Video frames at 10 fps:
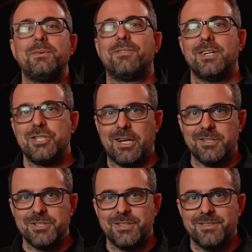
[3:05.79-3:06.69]
to be very
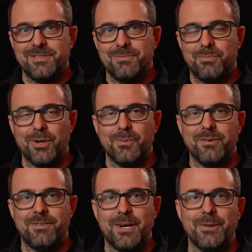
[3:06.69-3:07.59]
challenging, but we
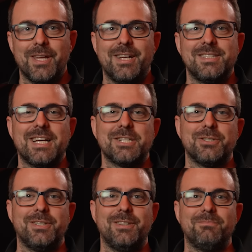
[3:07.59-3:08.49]
found that it's
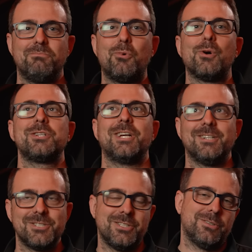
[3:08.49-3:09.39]
actually more
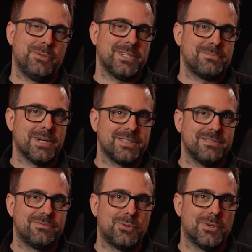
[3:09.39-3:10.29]
challenging than we
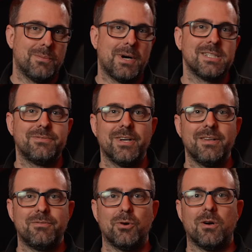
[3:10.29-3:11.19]
expected for a boss
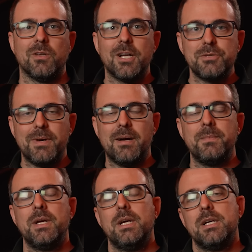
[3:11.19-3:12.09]
fight for our launch
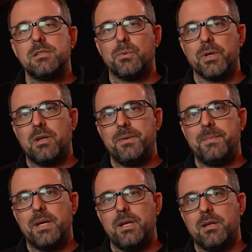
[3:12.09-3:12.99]
map. So we're gonna be
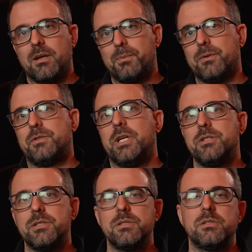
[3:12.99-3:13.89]
making a couple of
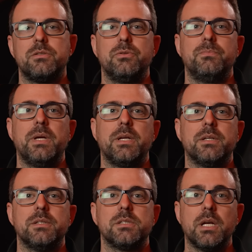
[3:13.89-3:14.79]
changes to make
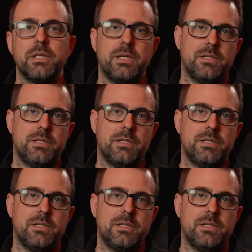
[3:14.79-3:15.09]
it slightly